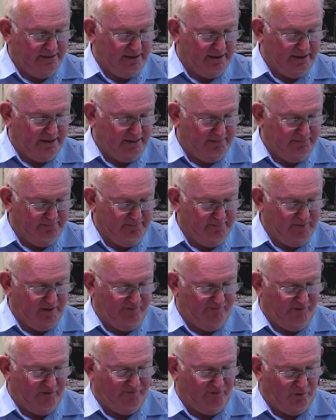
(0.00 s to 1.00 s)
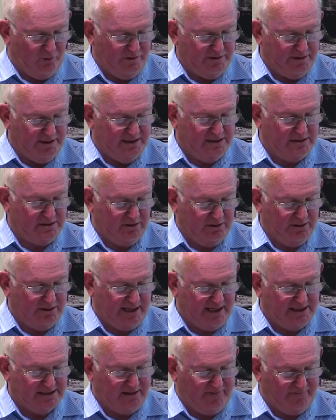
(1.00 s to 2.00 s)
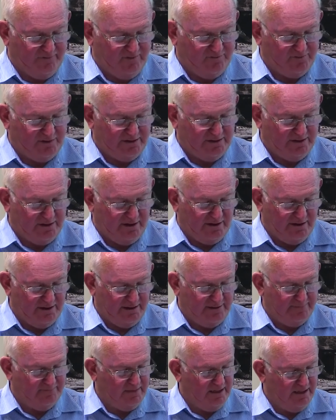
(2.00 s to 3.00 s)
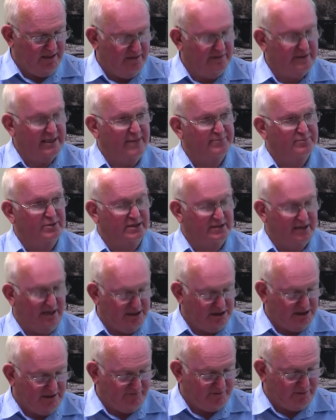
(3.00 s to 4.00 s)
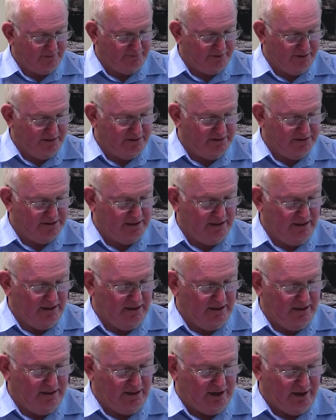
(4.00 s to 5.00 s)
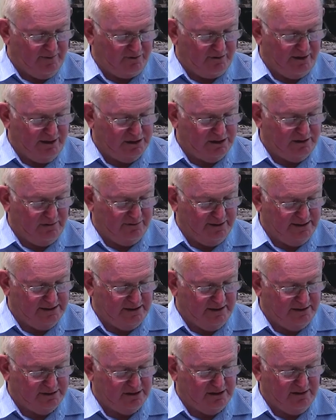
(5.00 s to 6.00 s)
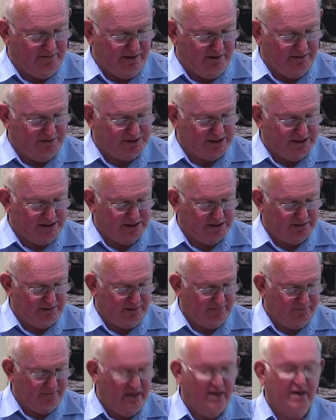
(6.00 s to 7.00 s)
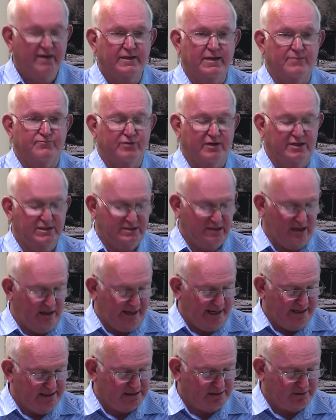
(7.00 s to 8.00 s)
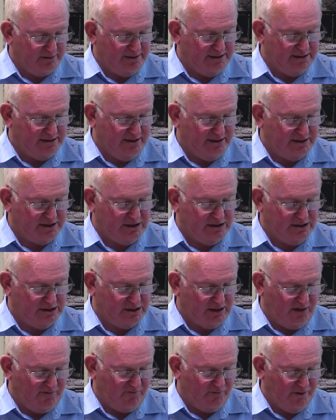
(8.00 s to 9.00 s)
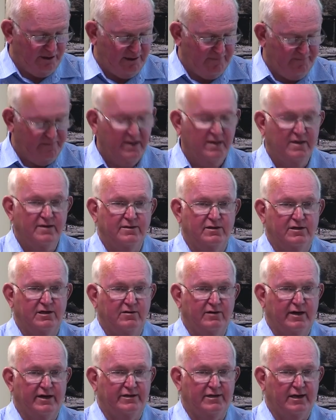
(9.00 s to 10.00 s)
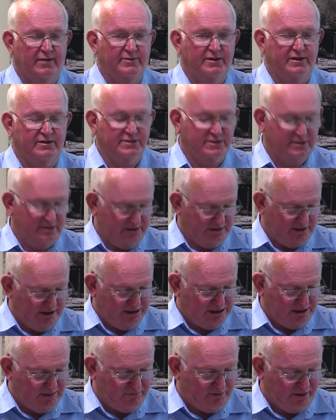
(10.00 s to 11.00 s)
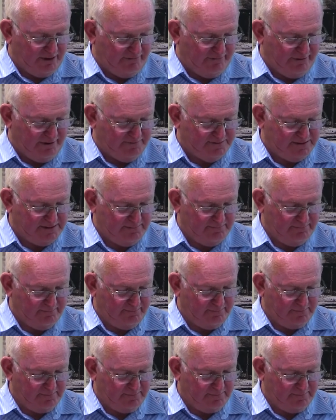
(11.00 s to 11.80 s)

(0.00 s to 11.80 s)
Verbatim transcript: the, for four years, 2015 to 19, the application of computers and operational research in the minerals industry that brings the latest research and software to UOW's teaching programs.